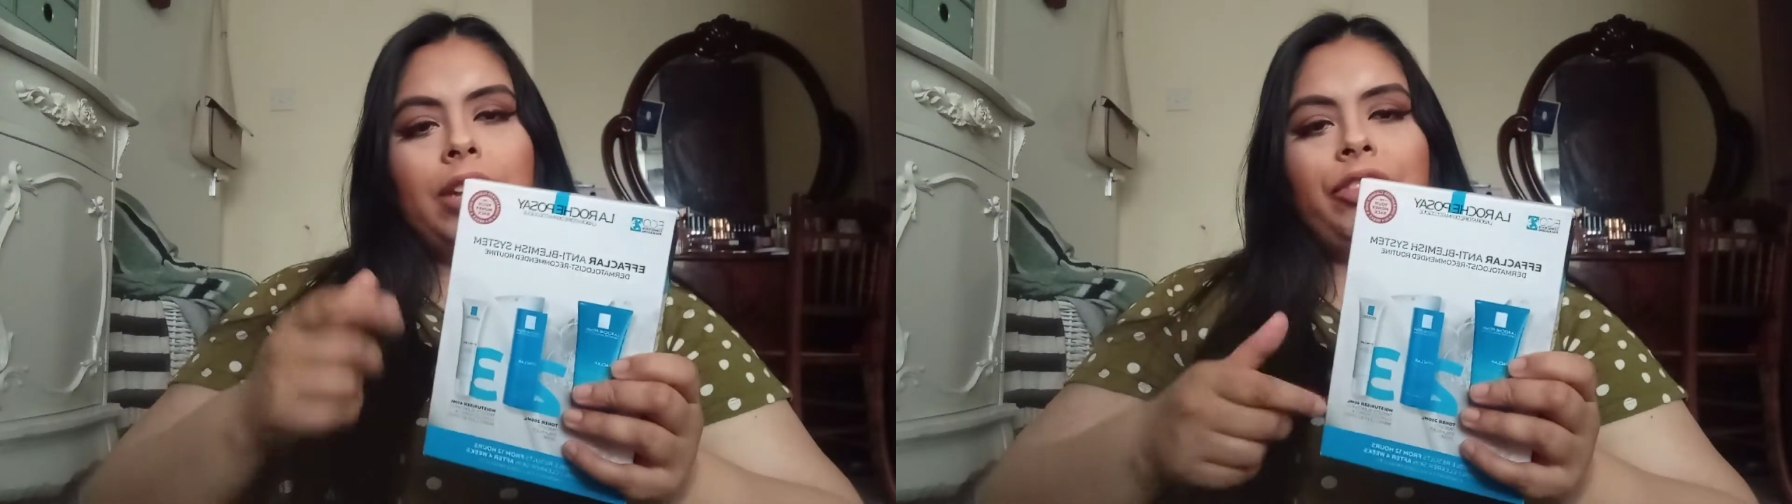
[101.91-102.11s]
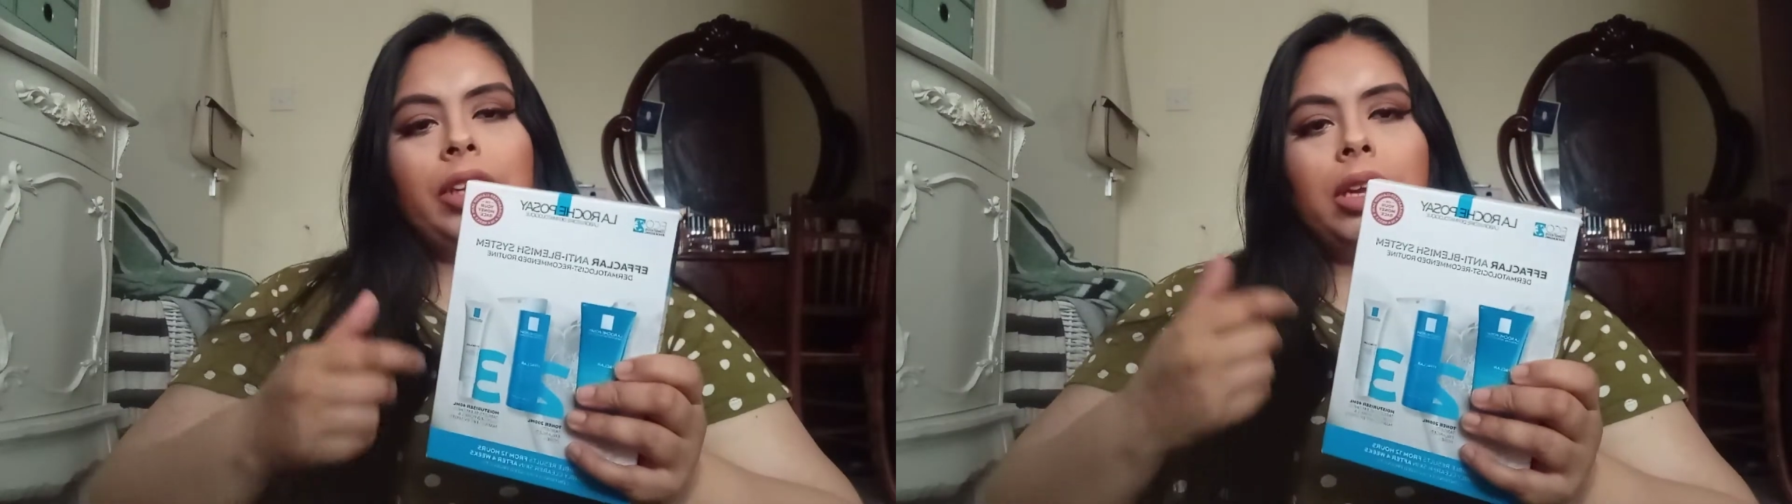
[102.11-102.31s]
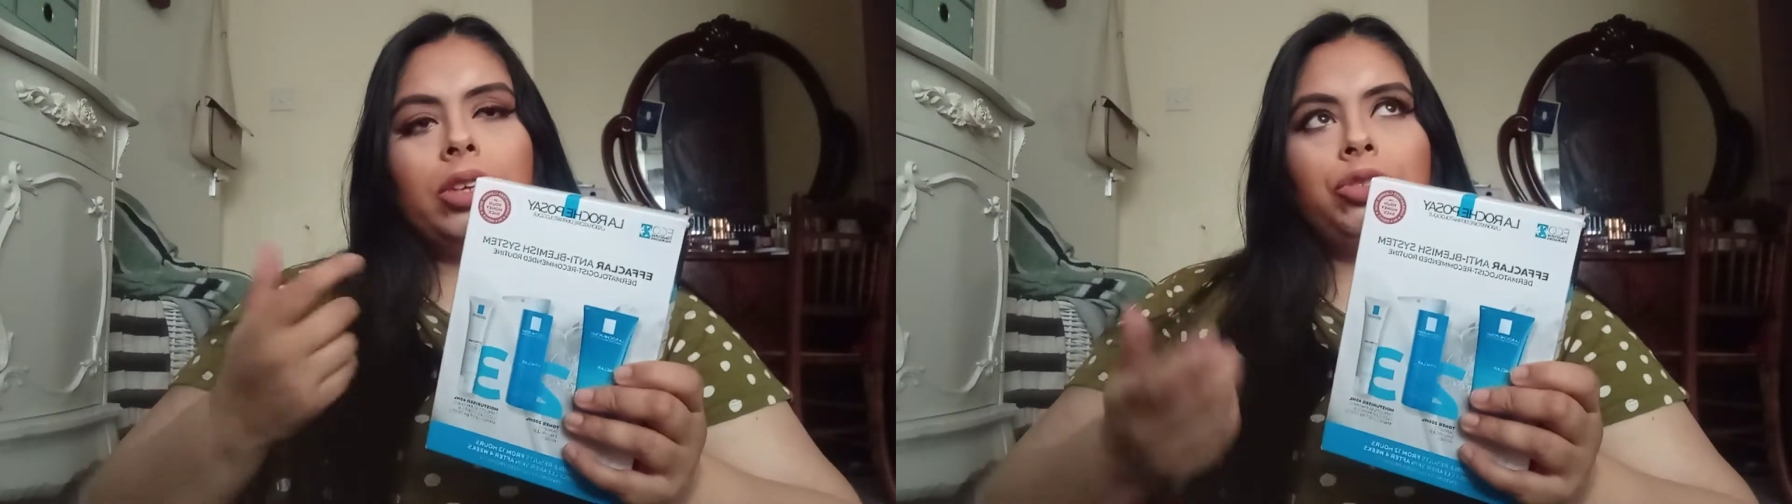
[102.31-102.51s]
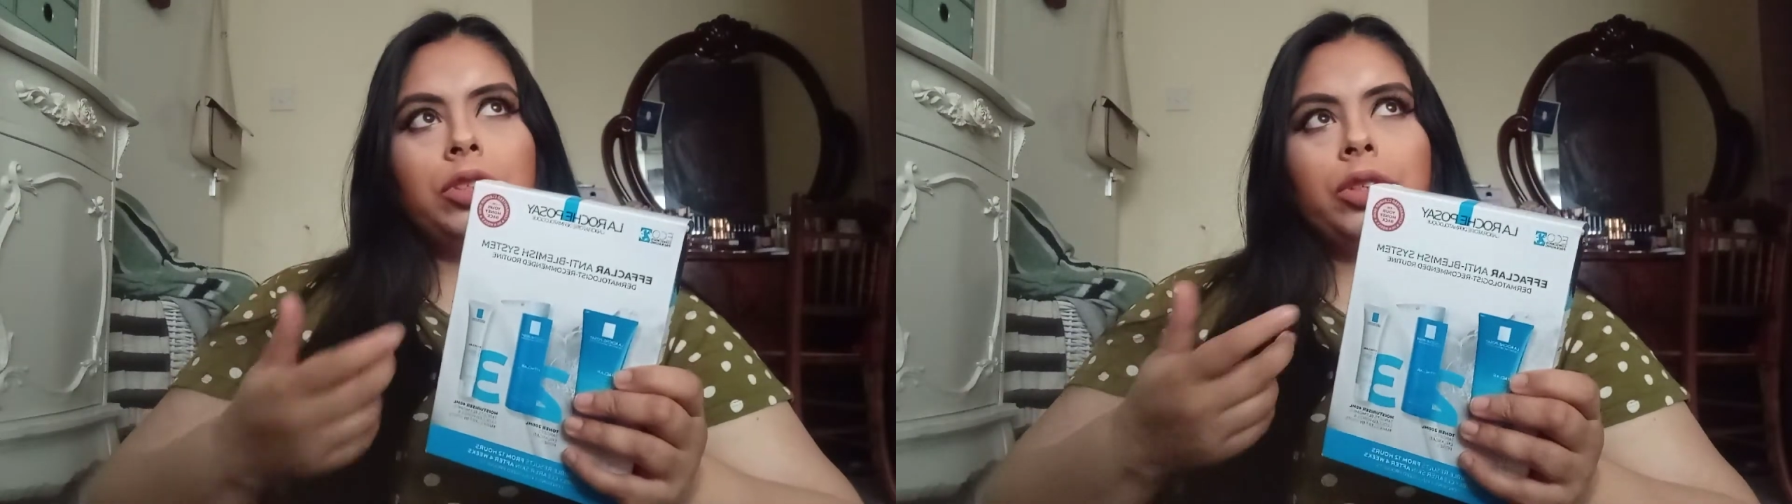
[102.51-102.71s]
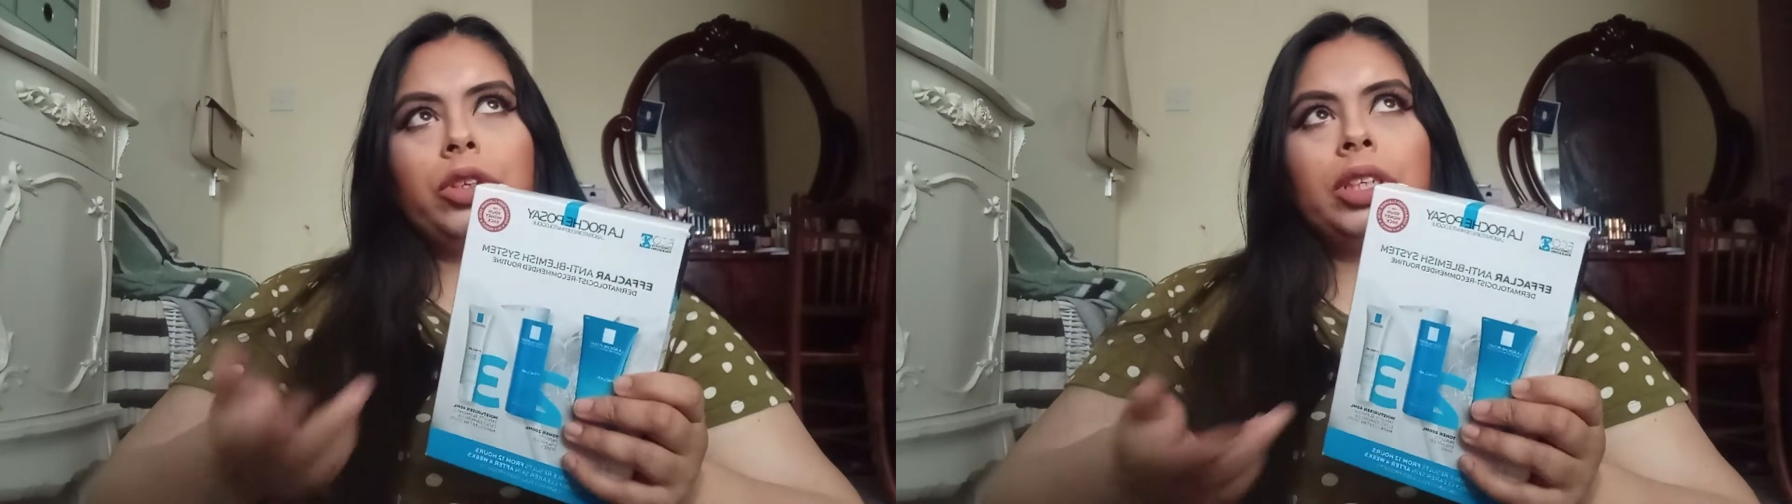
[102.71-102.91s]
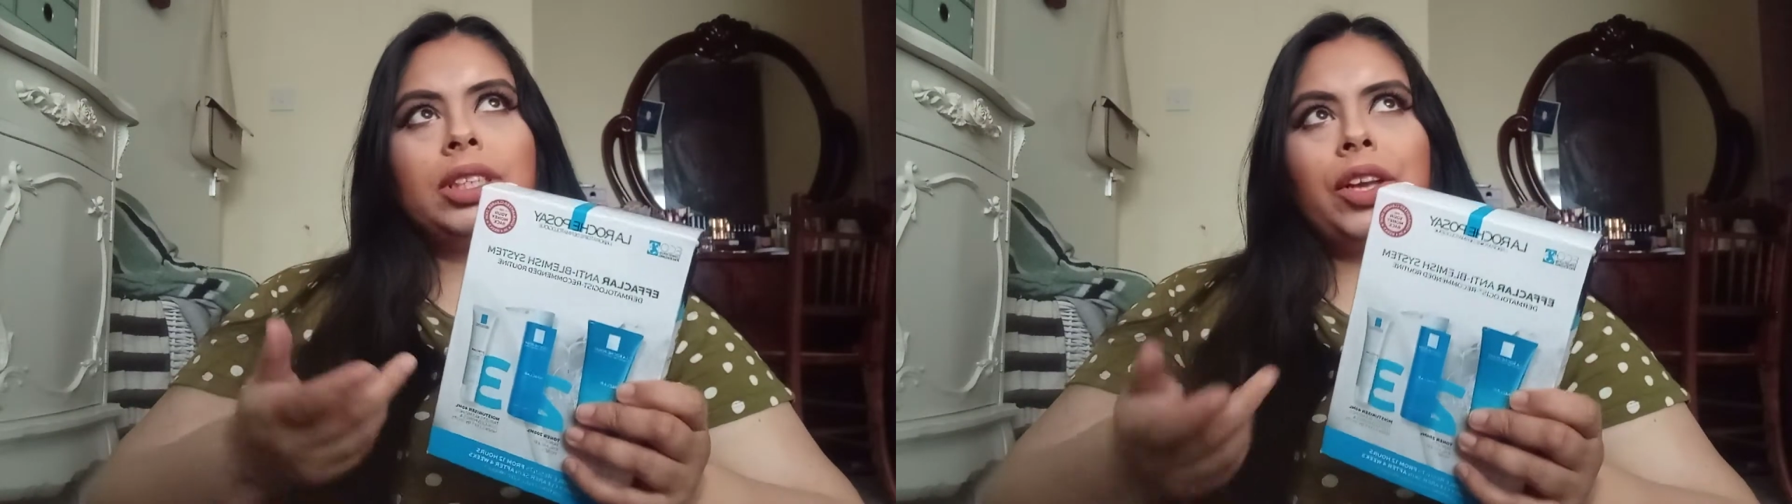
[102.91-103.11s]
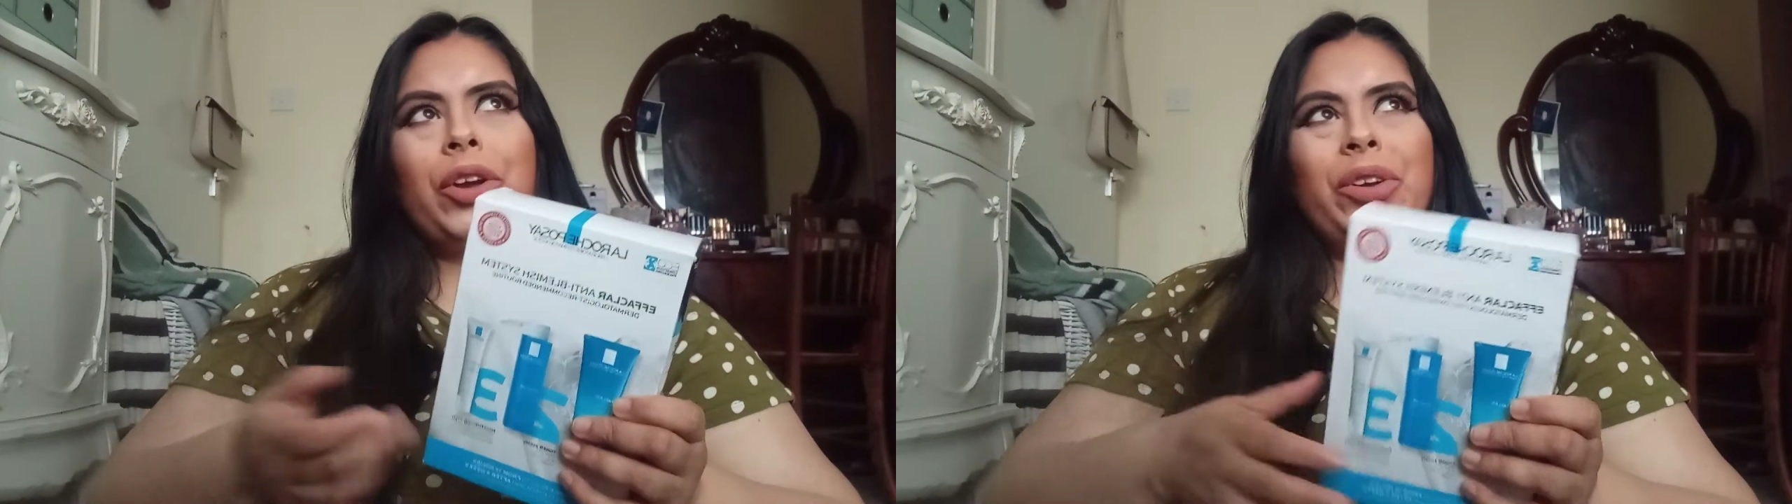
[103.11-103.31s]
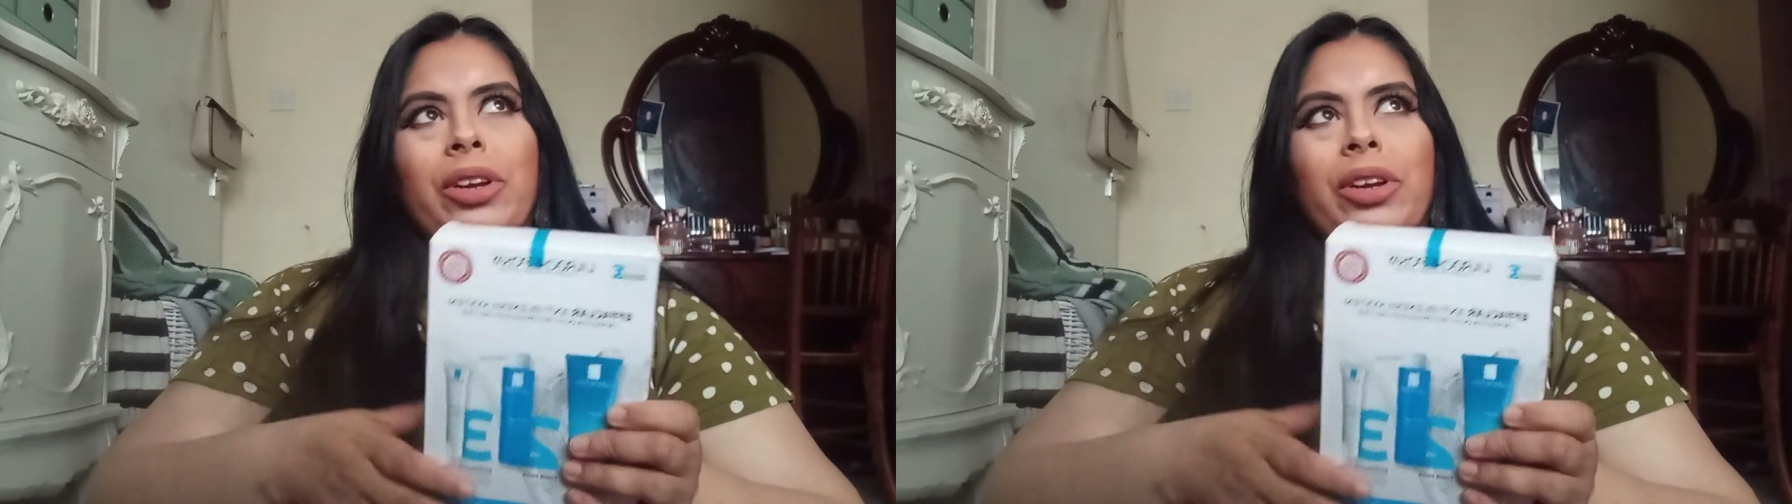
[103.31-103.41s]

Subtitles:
Efficlar Duo on its own,